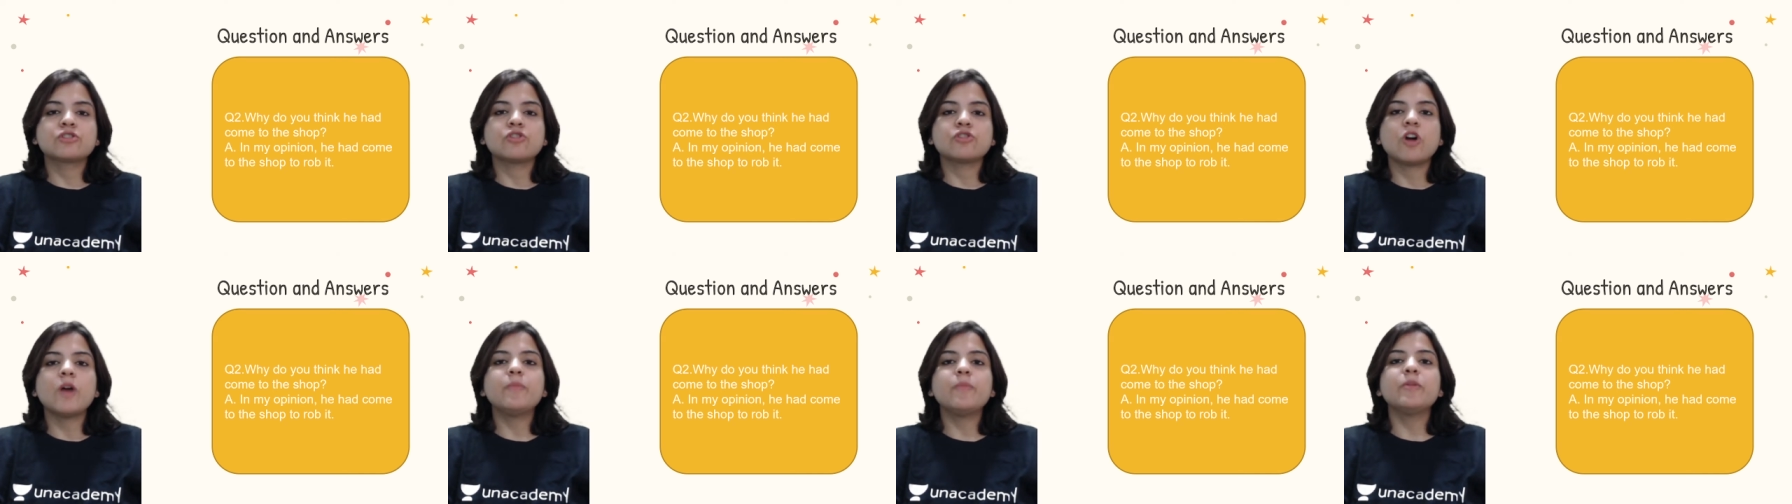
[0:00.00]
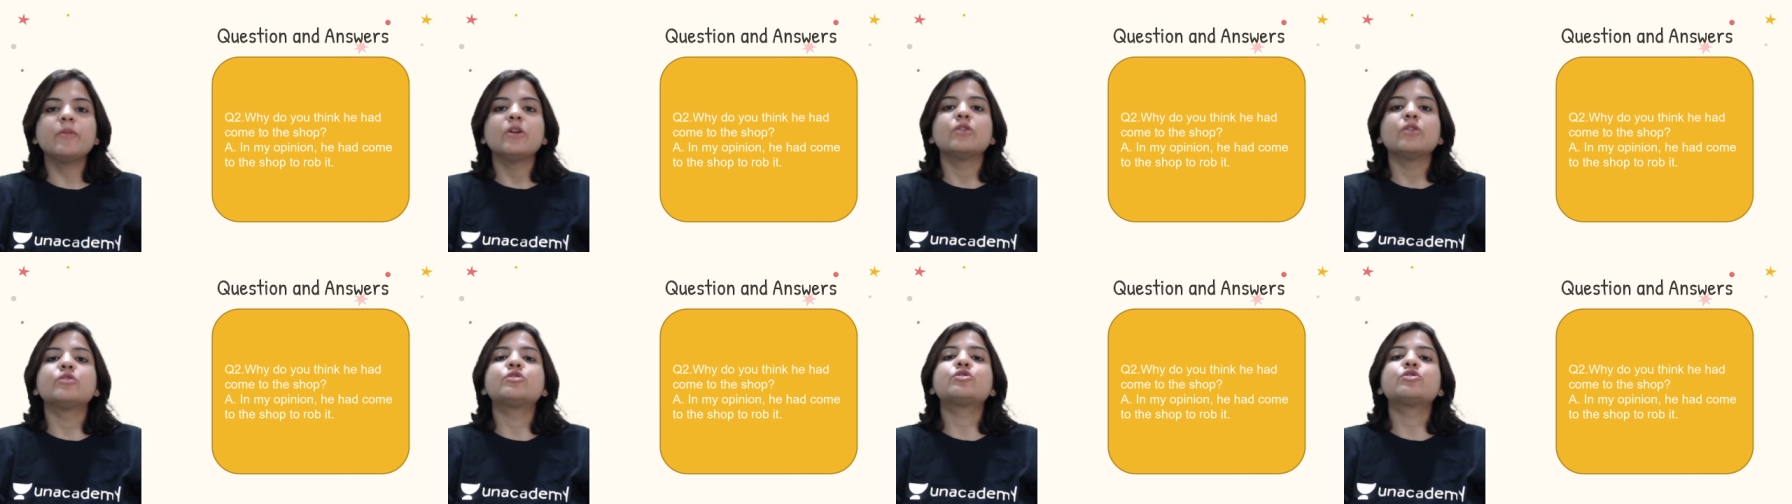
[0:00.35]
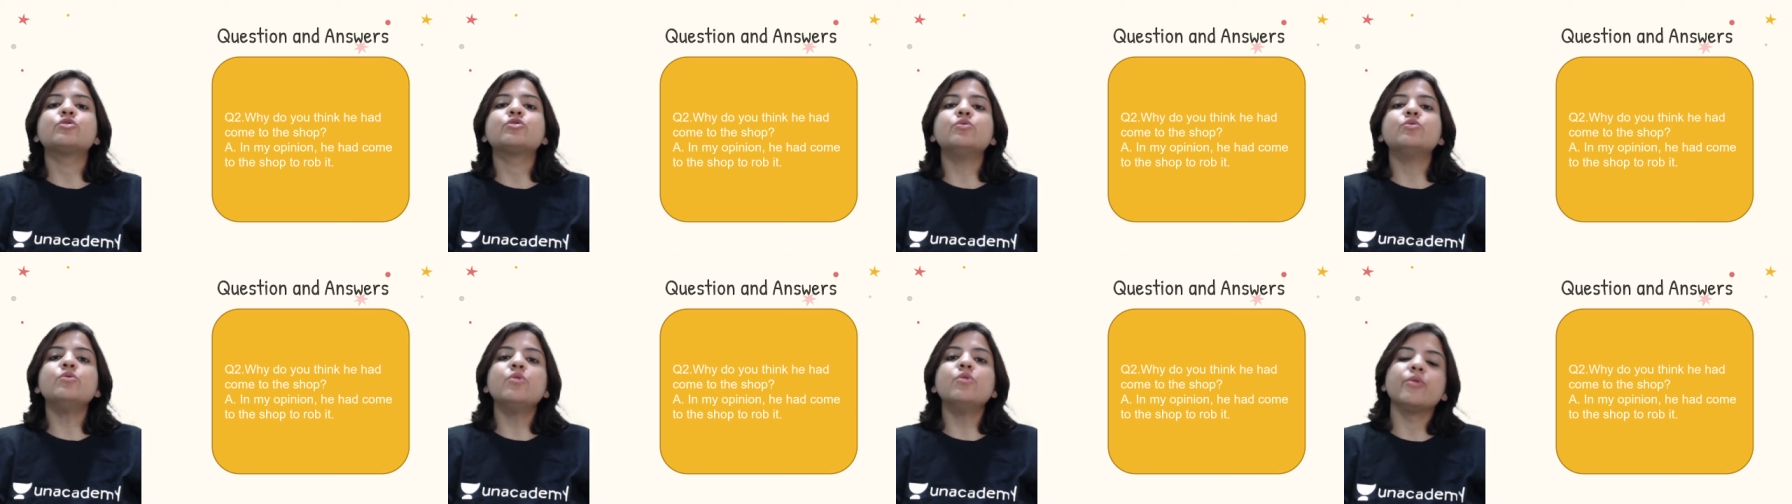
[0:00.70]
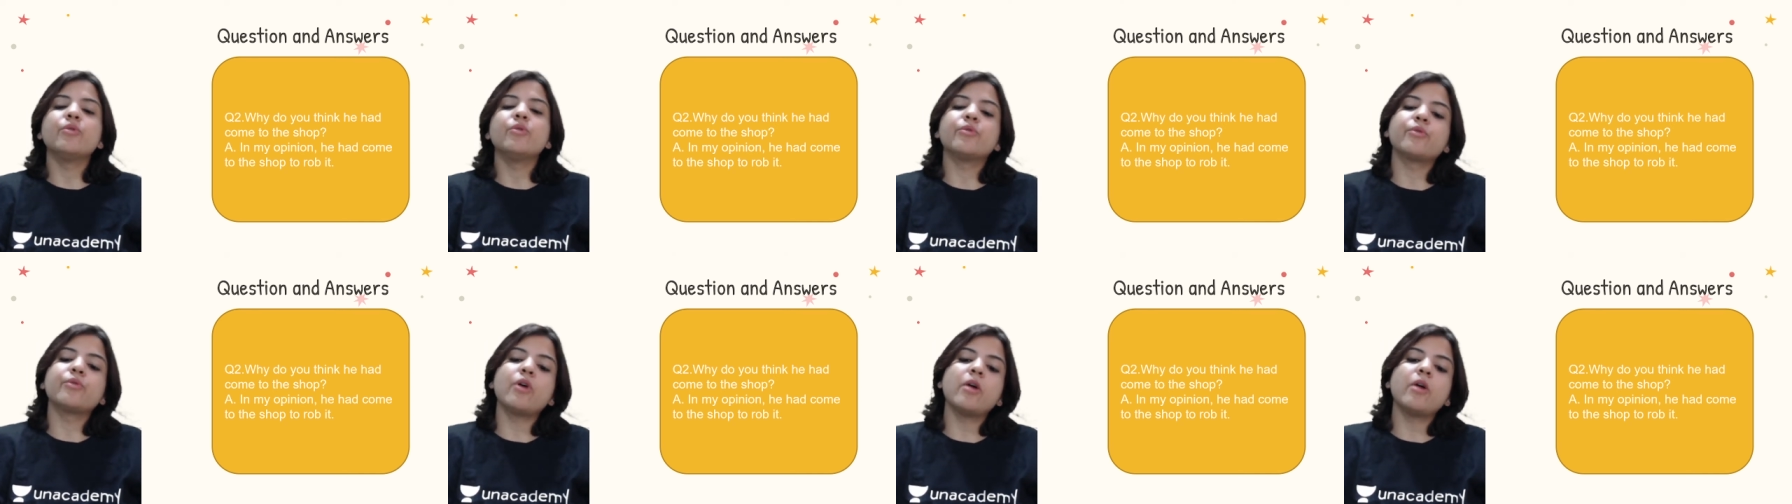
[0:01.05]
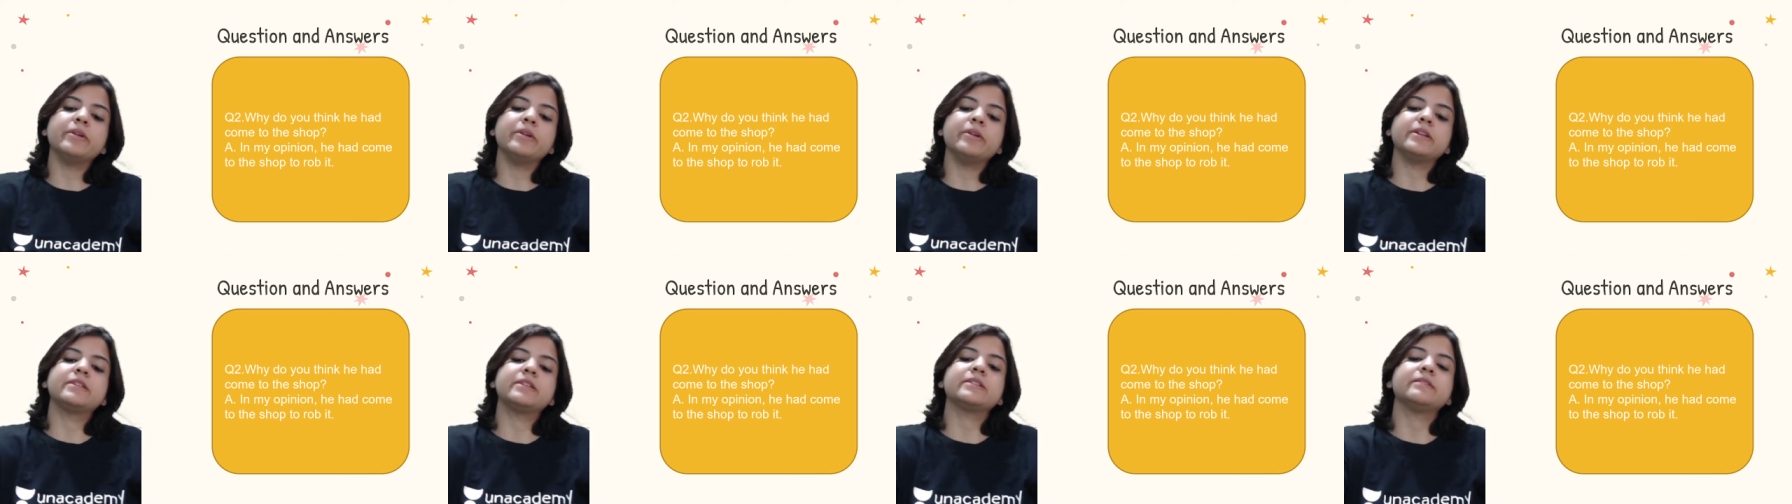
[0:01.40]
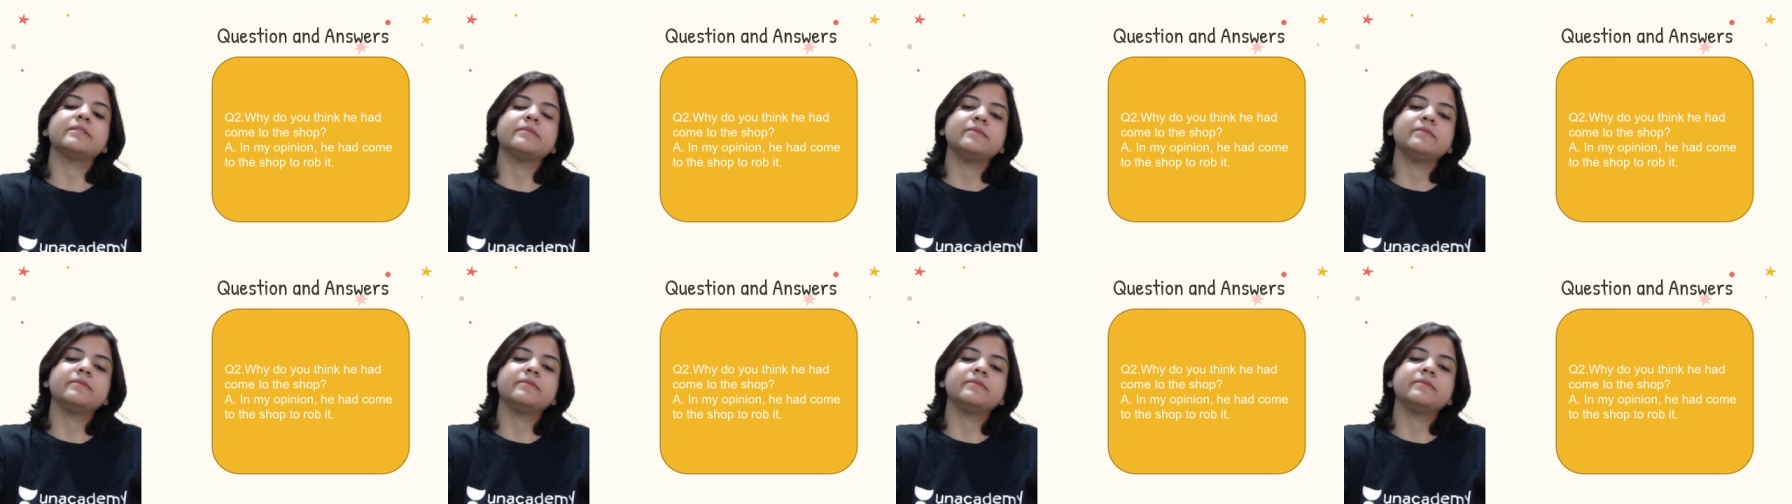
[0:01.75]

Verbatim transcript: shop to rob it.